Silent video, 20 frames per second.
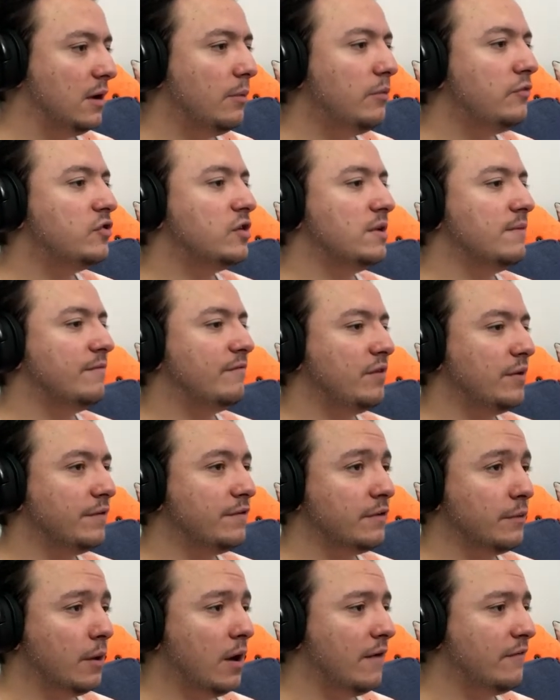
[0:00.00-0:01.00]
I wish I didn't
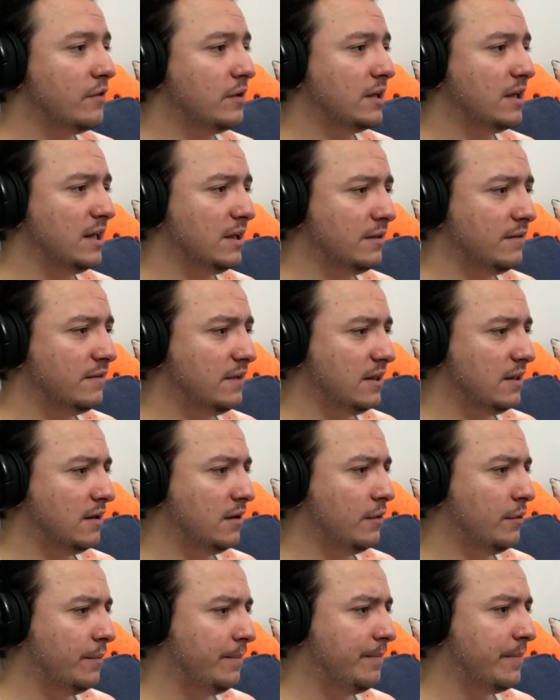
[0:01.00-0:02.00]
feel so awful guilty,
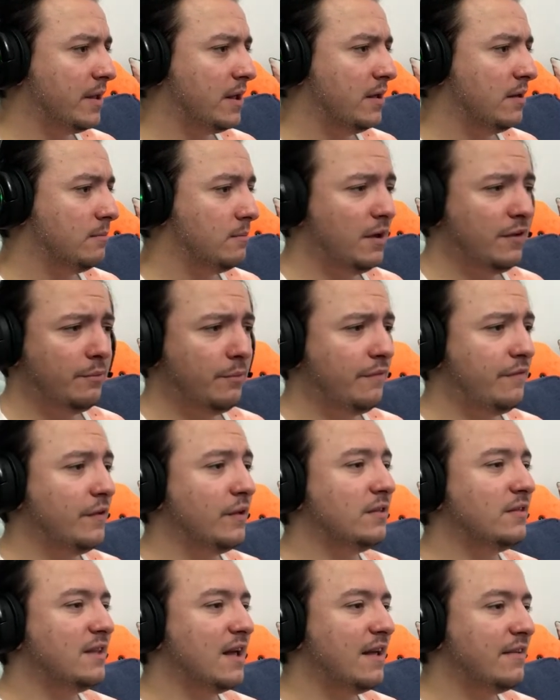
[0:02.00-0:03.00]
though. It makes me
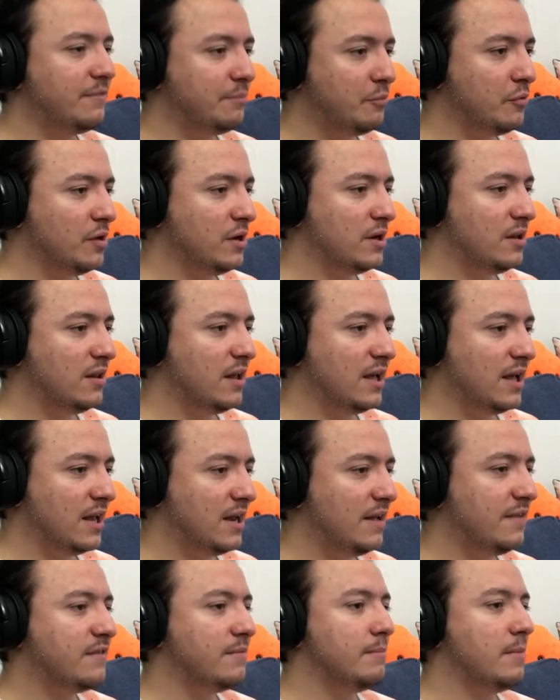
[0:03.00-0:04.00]
feel desperate,
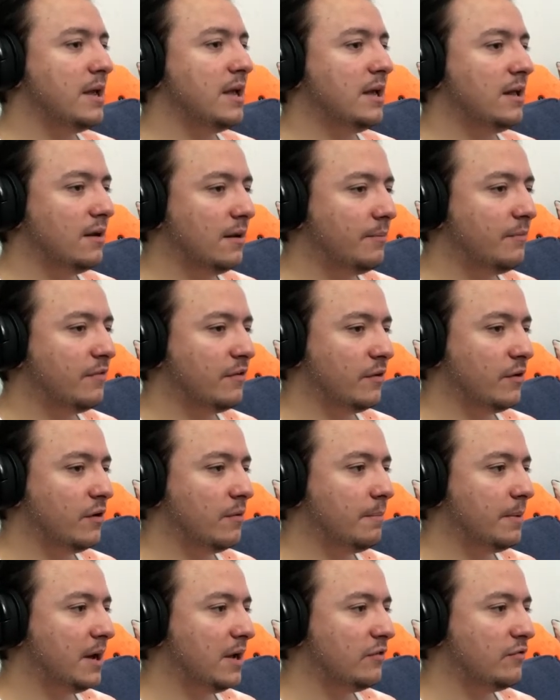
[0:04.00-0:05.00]
like I need to make it up to
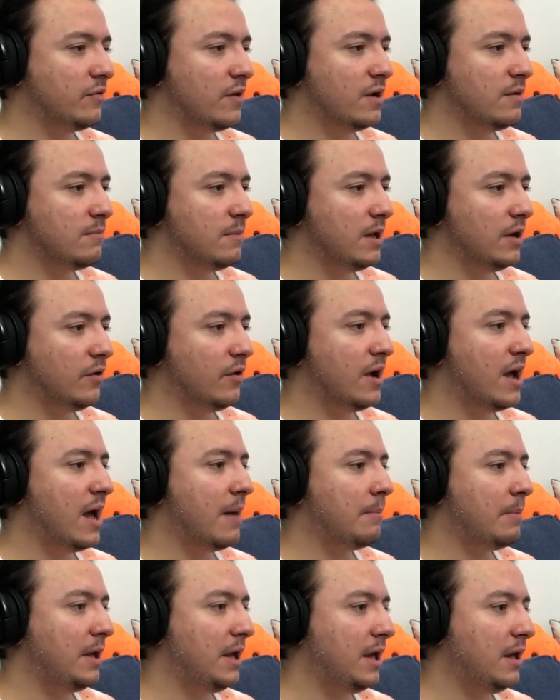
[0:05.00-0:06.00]
her by trying to make her
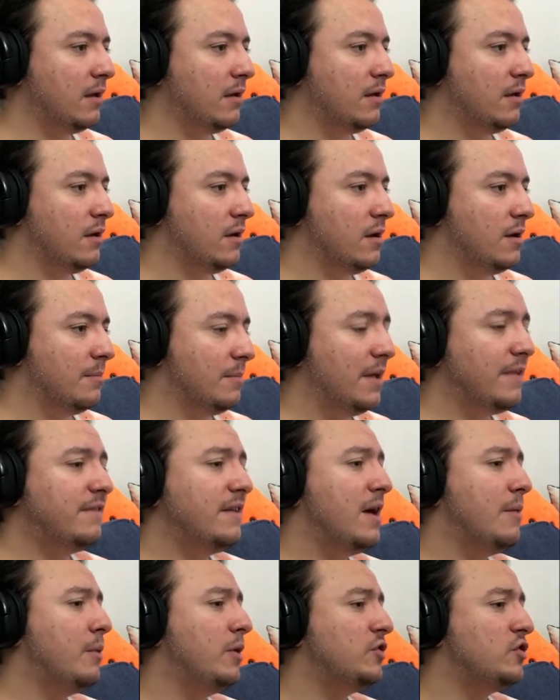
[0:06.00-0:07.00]
happy.
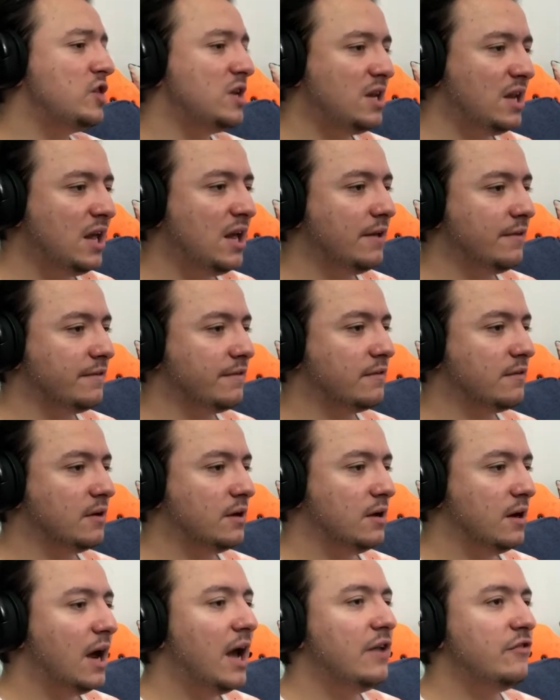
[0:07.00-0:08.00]
That's not what she
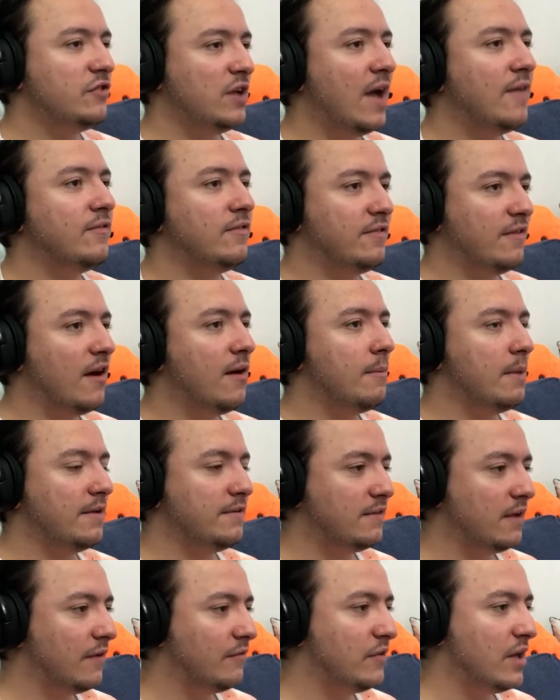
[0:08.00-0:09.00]
needs. I just have to tell
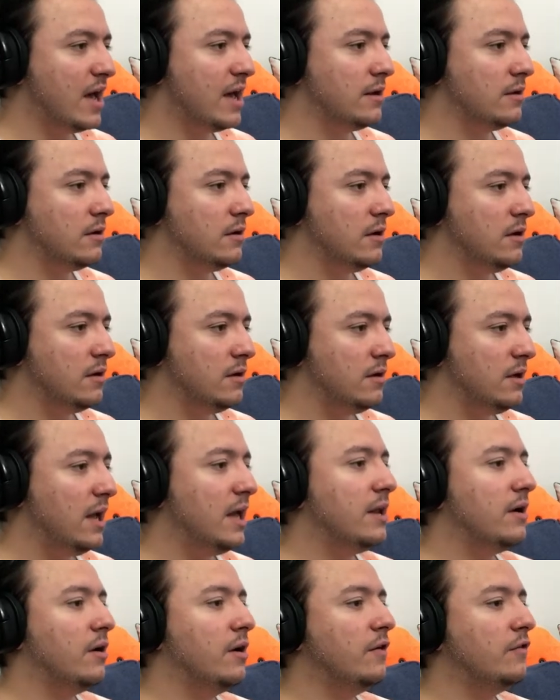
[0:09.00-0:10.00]
myself that.
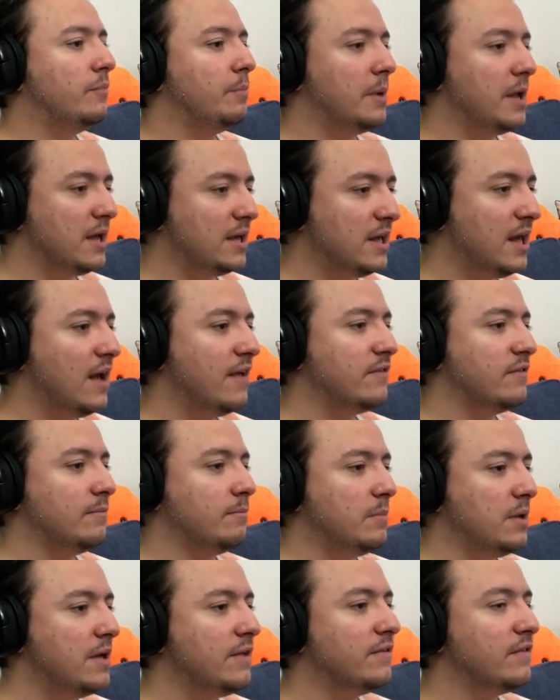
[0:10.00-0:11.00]
It hurts, but I
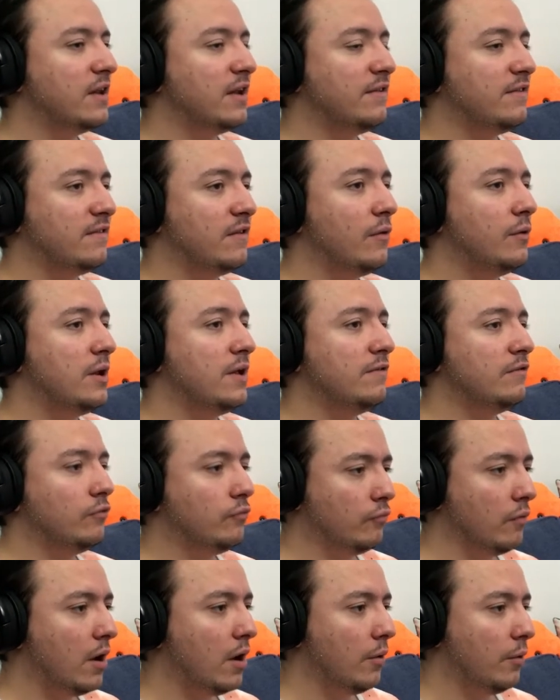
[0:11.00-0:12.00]
guess it means that I still need
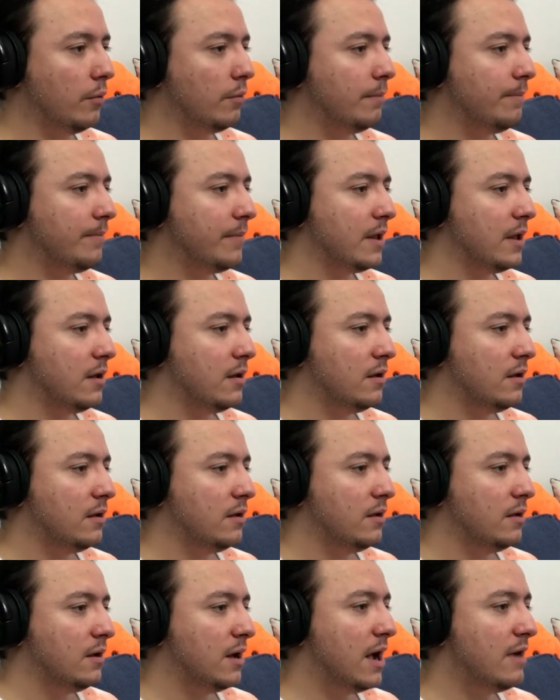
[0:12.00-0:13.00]
to grow.
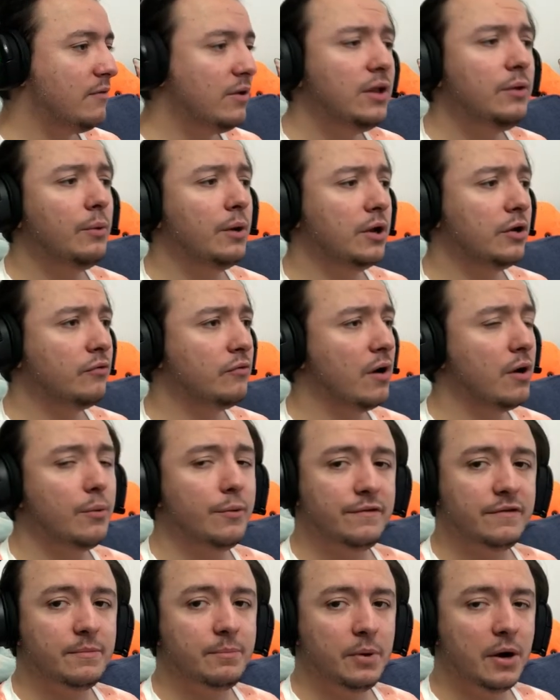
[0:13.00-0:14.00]
I really want to
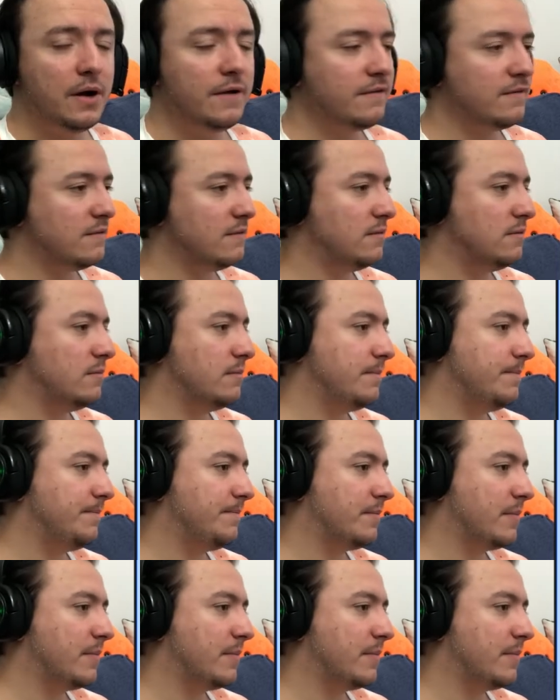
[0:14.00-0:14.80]
grow as a person.